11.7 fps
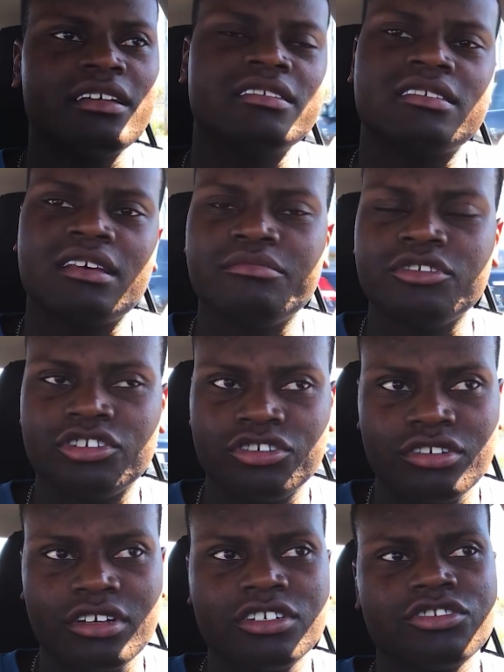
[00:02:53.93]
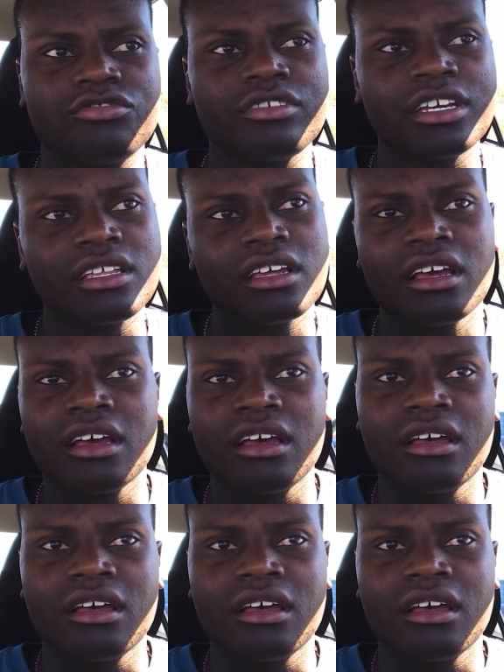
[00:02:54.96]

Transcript: and semi street.